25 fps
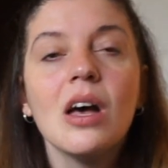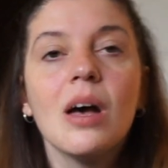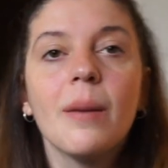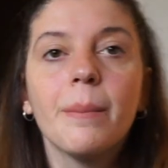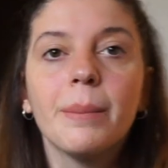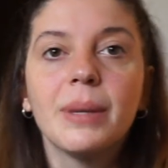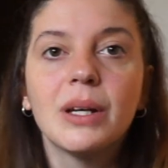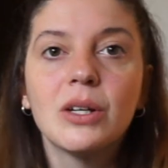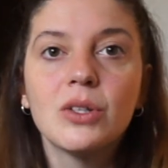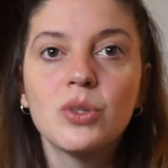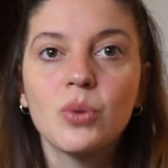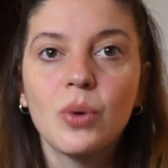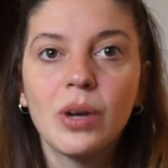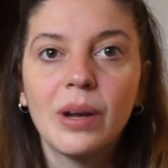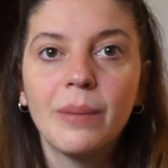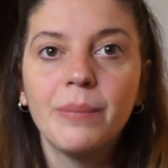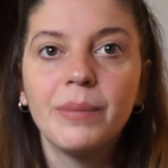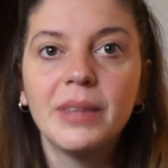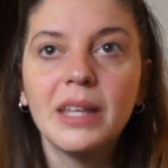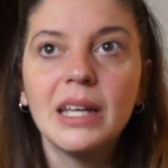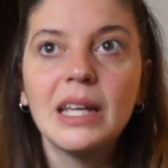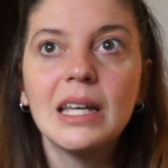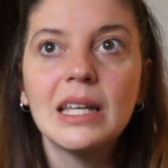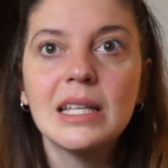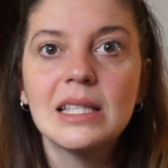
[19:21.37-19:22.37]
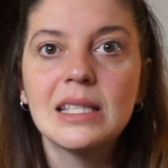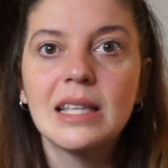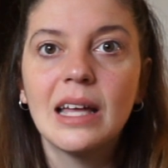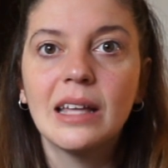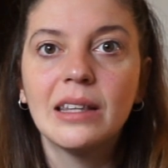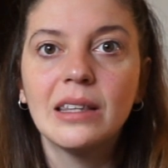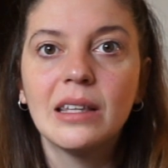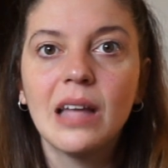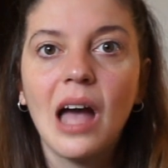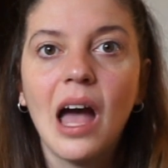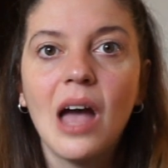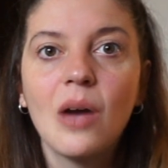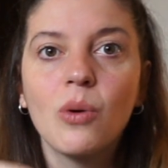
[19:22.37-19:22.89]
because what I'm thinking is
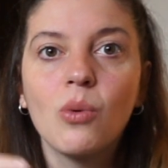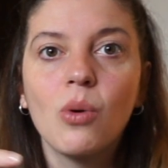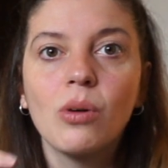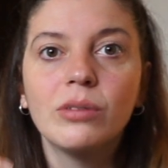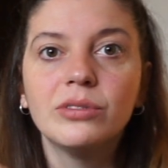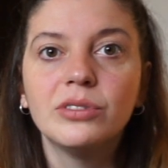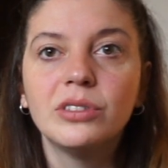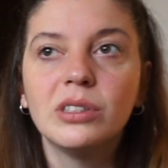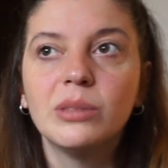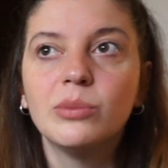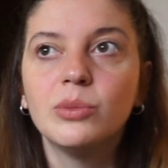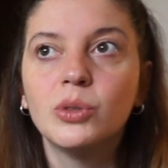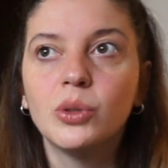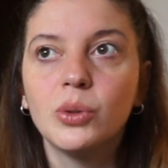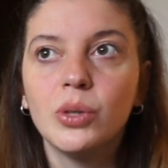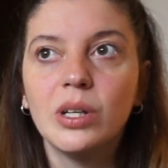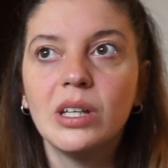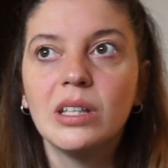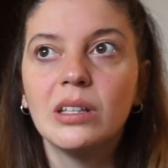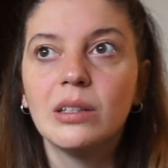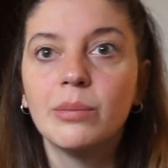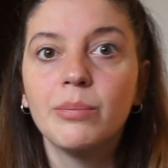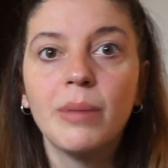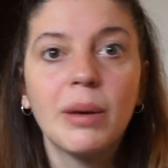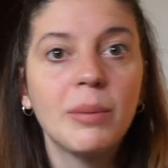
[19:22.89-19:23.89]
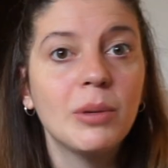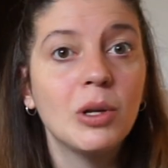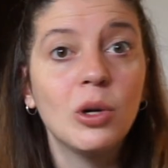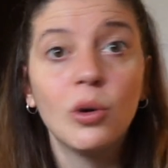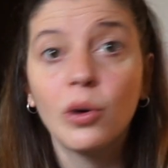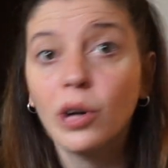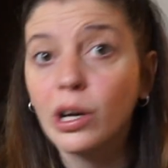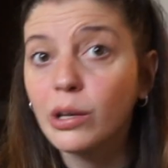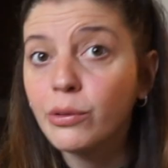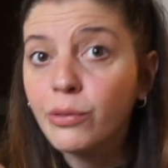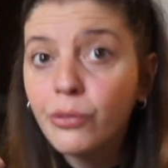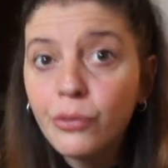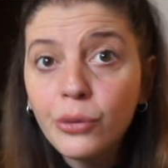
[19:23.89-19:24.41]
that I want him to eat maybe
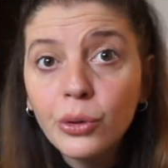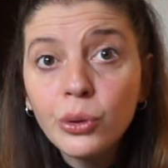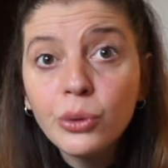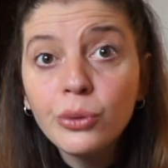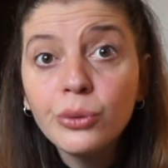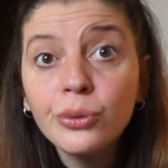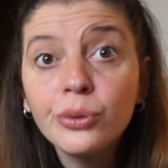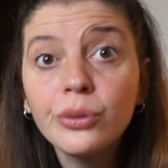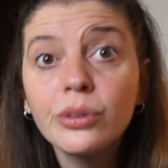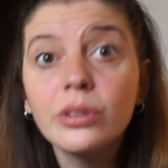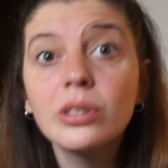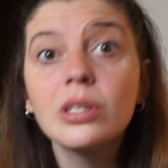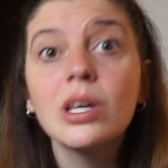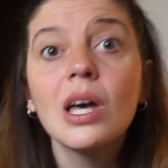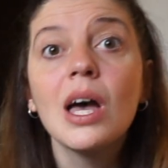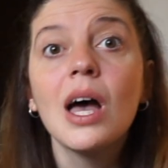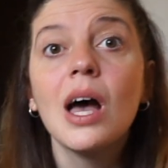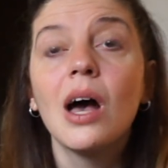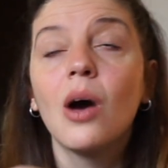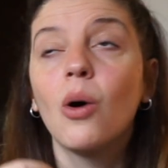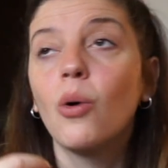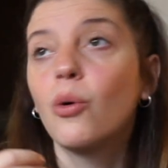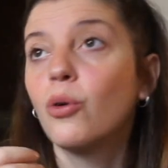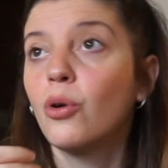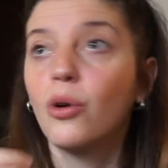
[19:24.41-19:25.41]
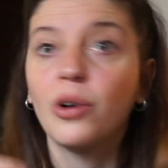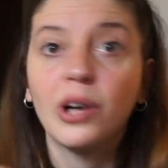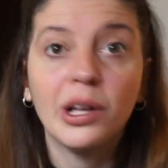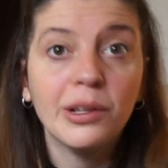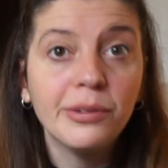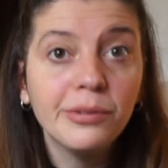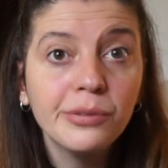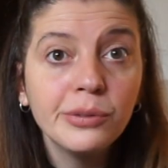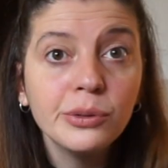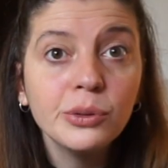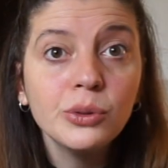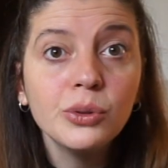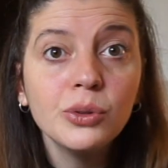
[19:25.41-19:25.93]
local fruit or local
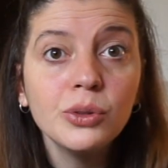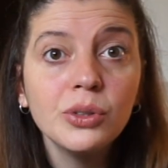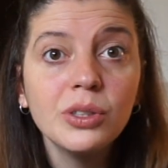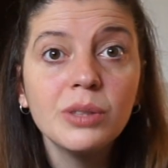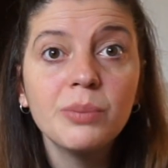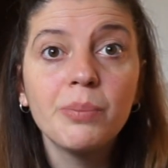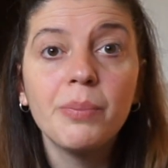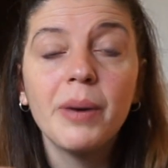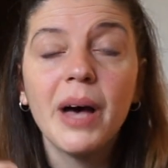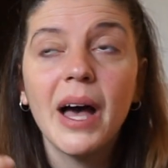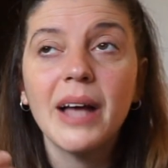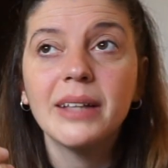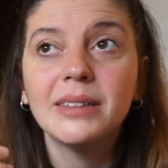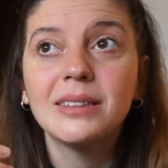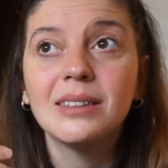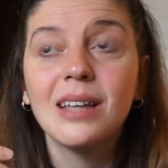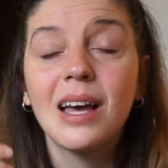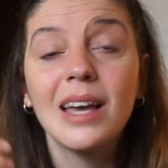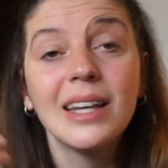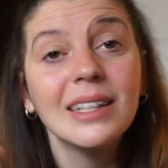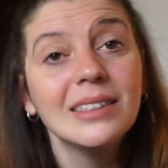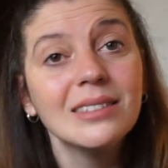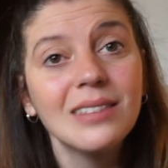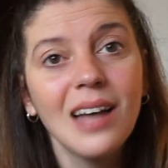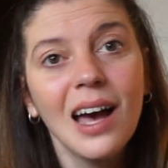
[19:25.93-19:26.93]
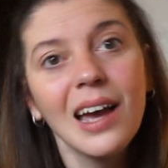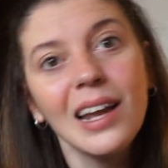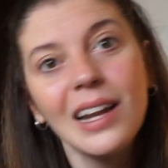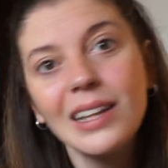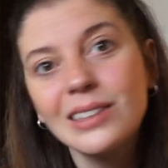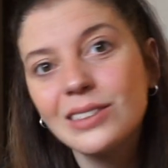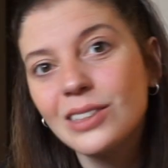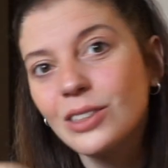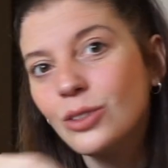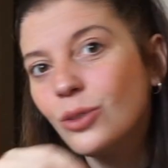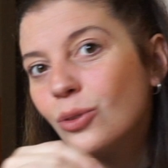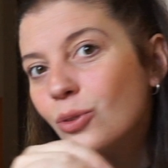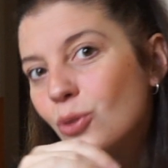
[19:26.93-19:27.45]
food, but in Thailand
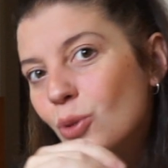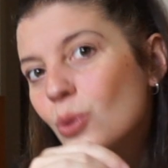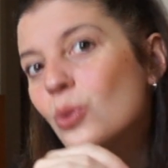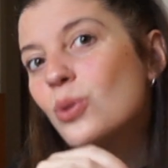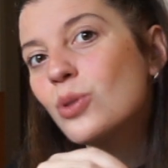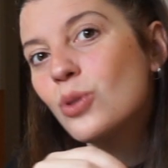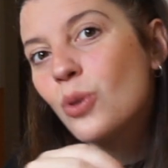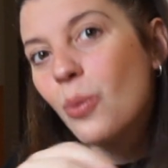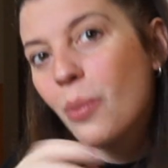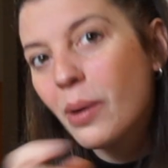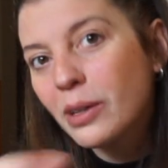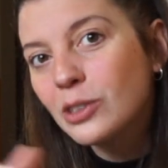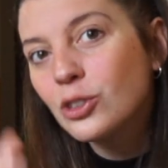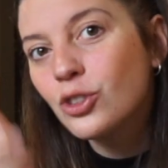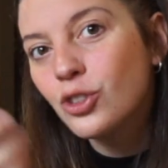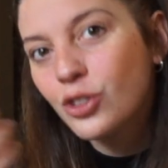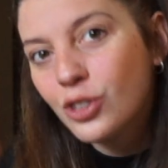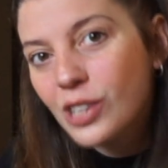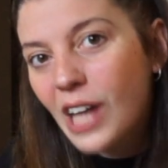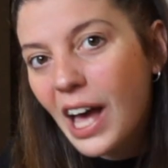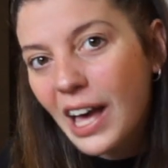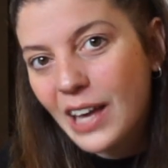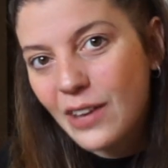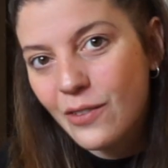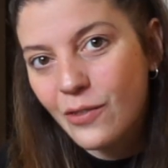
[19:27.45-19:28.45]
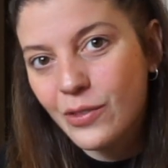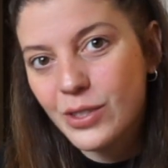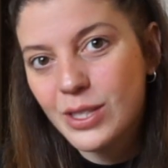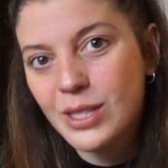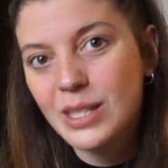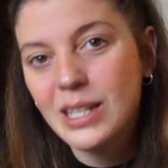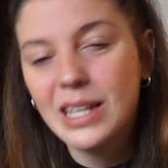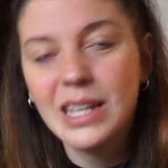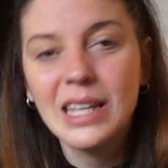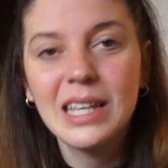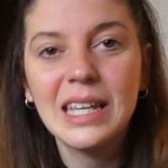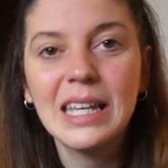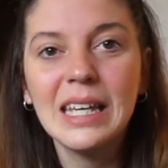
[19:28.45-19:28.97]
they don't use so much knives,
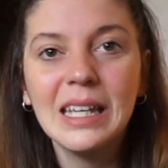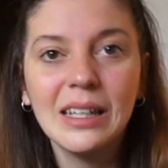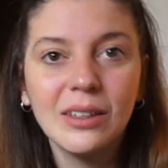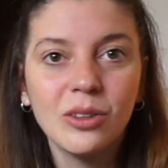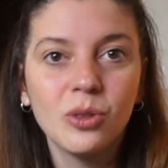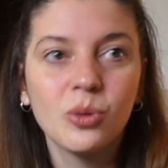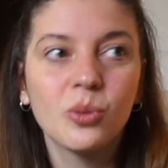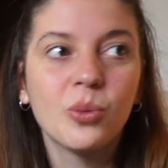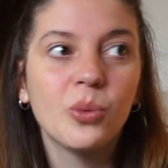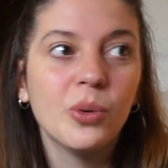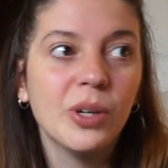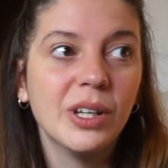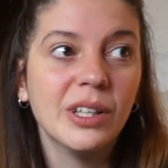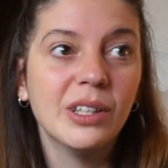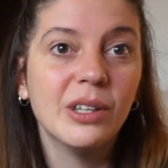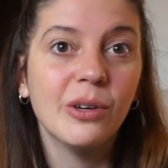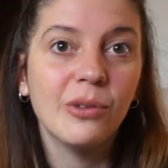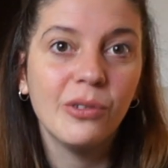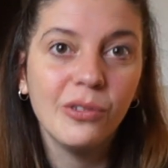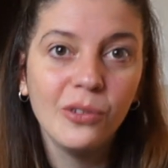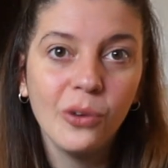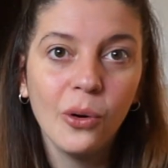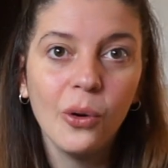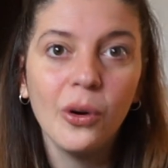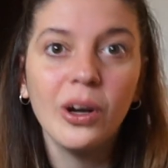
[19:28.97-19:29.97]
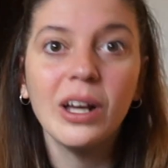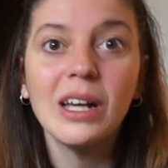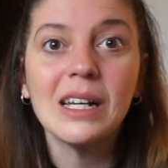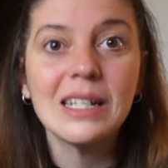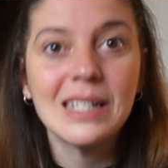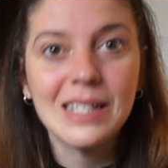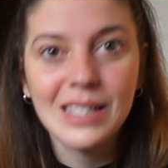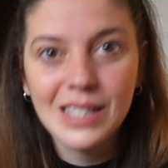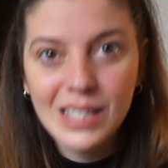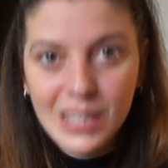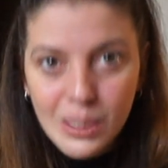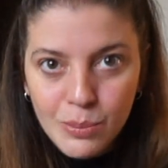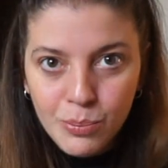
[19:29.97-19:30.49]
they eat with a fork
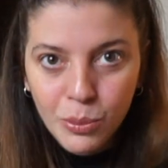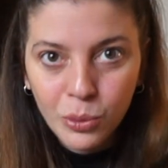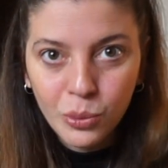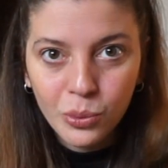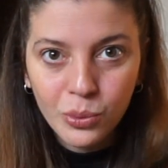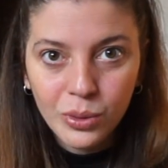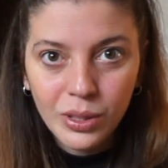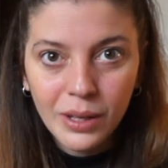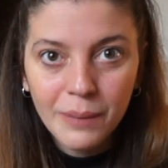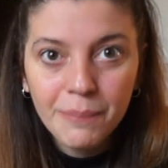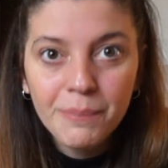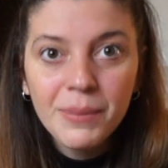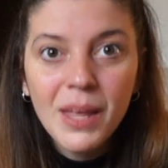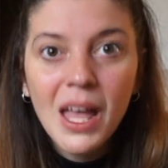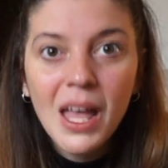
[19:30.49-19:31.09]
and spoon.